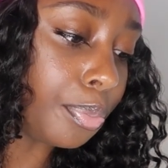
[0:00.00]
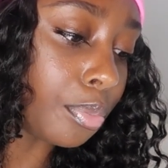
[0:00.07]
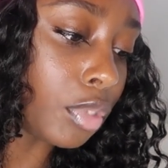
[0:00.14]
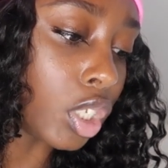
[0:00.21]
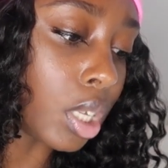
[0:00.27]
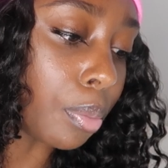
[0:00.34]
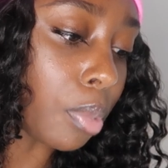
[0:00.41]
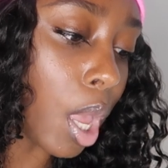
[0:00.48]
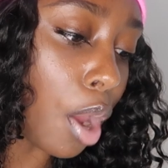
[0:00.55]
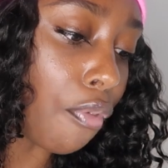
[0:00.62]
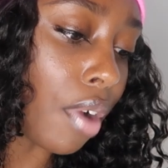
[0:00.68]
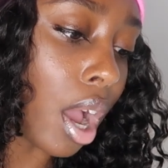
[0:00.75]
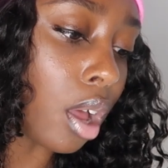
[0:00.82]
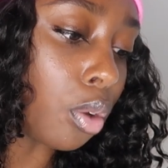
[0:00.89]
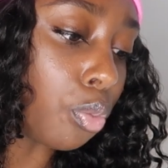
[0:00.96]
you can play
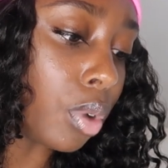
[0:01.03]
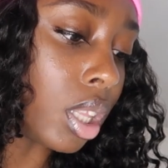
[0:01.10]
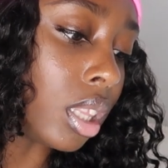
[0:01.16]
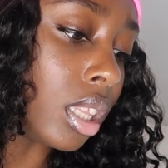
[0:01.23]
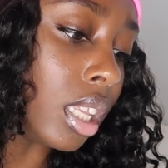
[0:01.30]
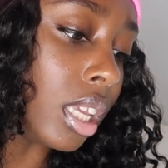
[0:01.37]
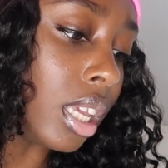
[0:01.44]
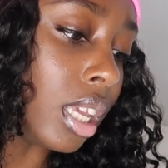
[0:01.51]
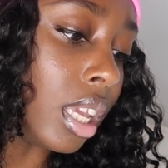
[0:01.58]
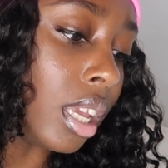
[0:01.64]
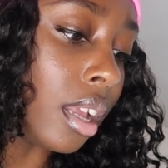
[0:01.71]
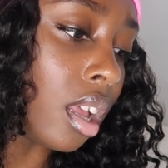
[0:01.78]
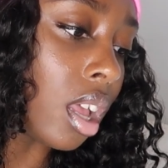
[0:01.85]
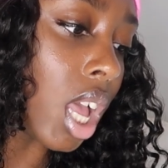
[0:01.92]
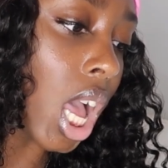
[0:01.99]
around with
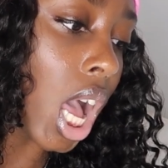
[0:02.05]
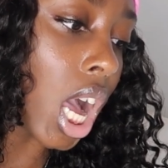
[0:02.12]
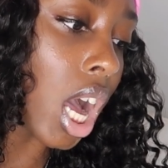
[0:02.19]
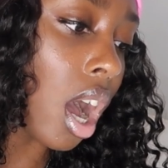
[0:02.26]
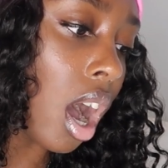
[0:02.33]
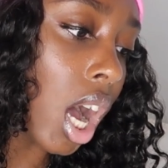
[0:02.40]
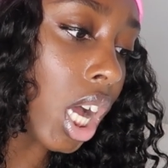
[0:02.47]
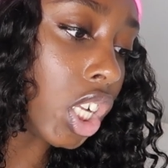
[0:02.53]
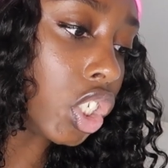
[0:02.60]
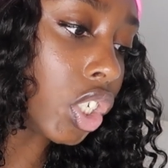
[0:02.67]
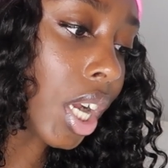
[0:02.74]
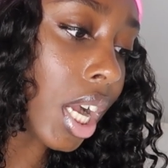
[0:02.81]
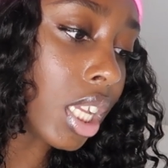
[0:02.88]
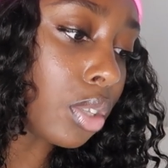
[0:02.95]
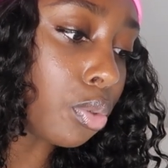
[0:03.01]
the
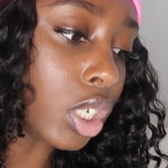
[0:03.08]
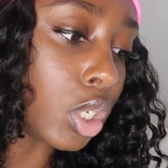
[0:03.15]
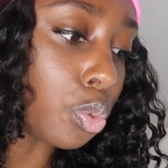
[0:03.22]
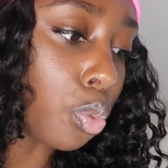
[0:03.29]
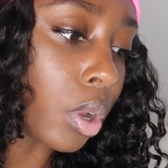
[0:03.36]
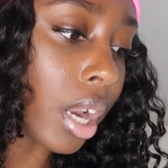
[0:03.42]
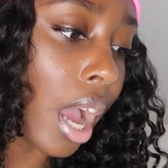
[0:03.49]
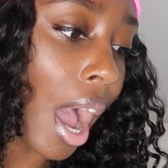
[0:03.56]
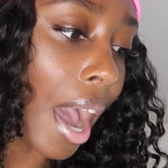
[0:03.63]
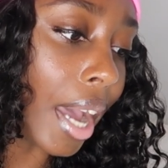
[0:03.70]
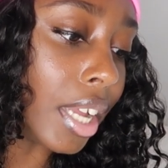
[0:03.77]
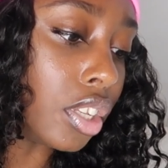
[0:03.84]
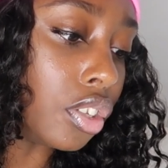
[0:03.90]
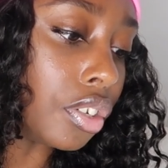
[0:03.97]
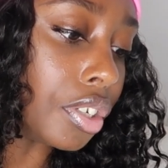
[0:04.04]
contrast, which is what
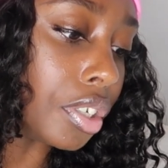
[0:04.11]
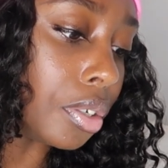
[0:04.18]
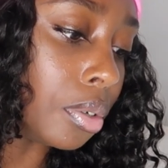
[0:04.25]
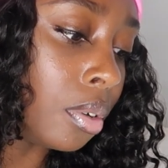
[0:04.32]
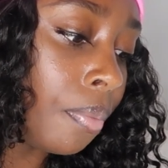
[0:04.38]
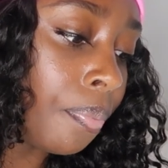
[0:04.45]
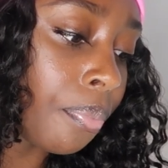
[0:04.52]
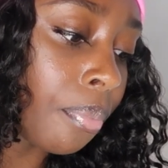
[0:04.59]
I do.